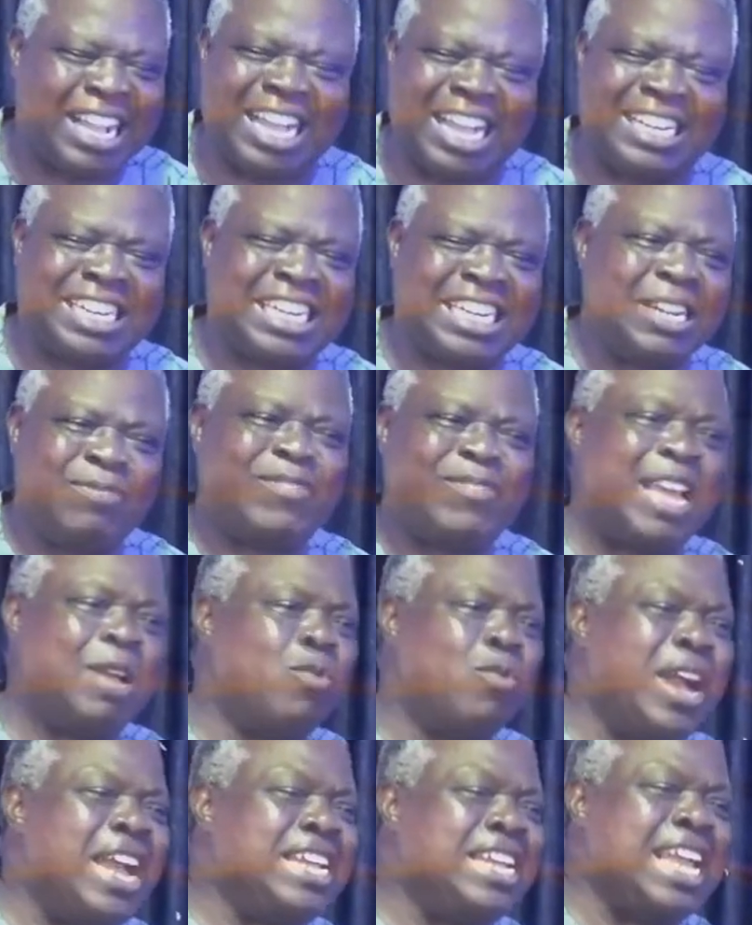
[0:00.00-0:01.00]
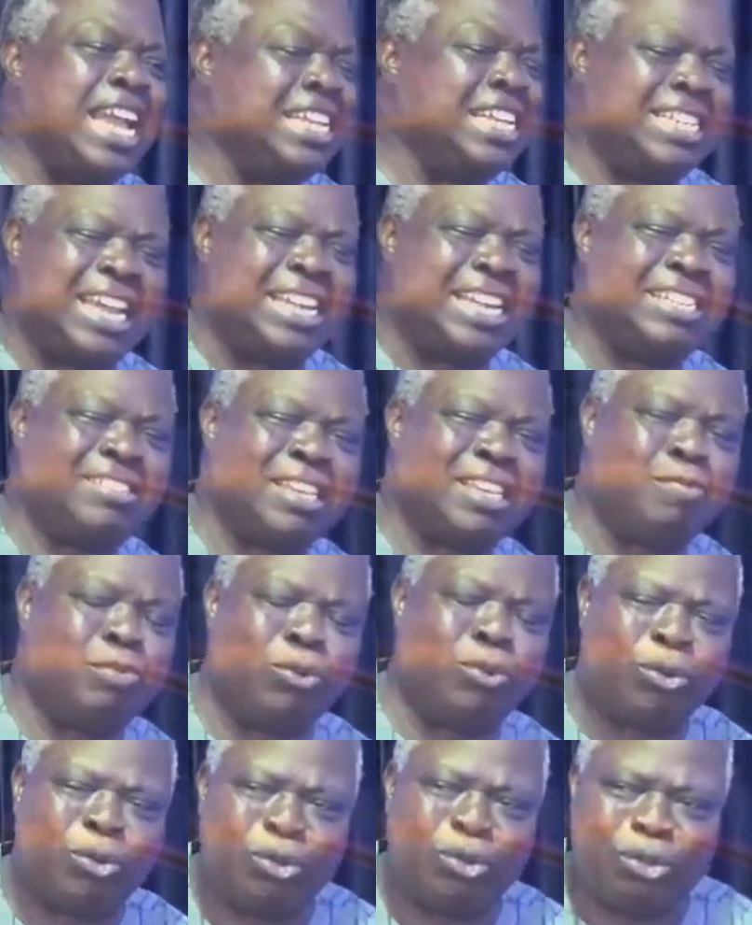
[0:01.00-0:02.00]
grieve them while they are in the dining table
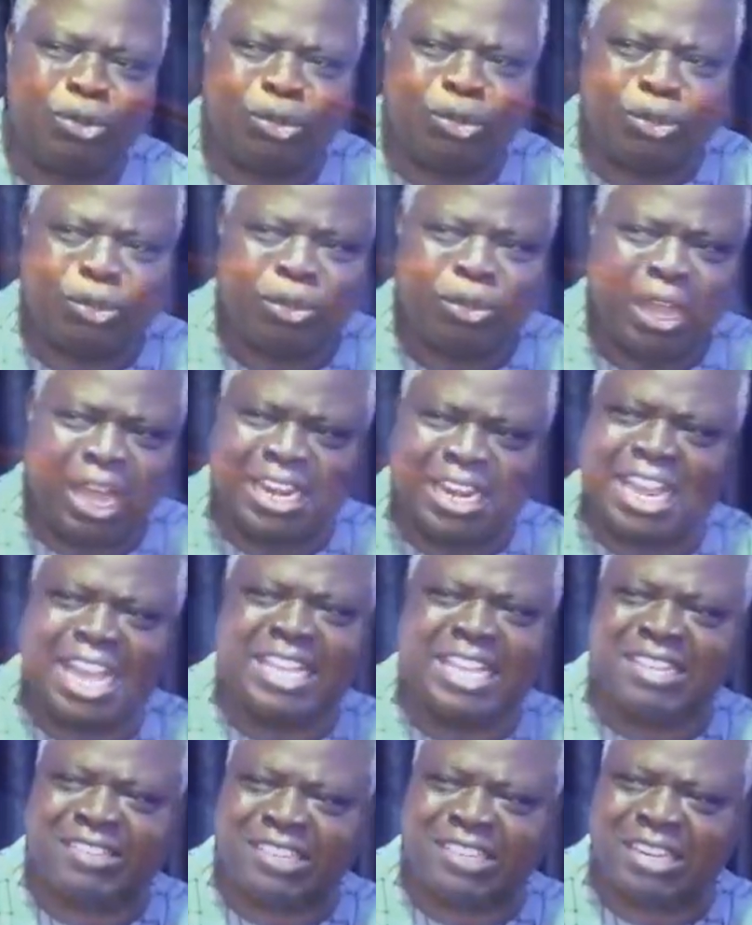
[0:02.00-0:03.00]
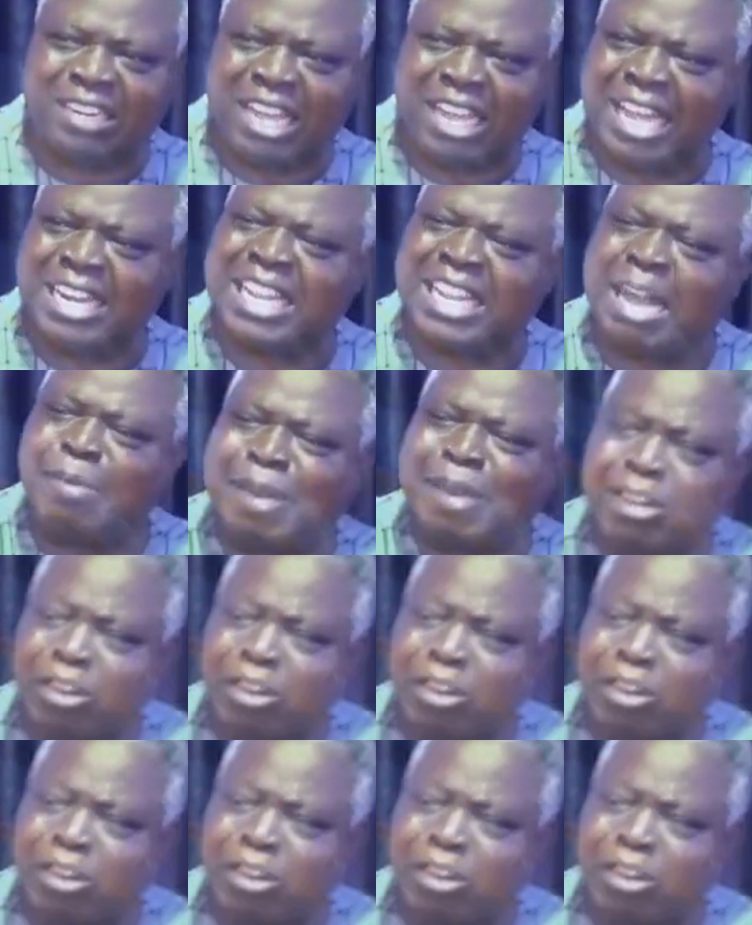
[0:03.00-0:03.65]
and they are eating and they abandon the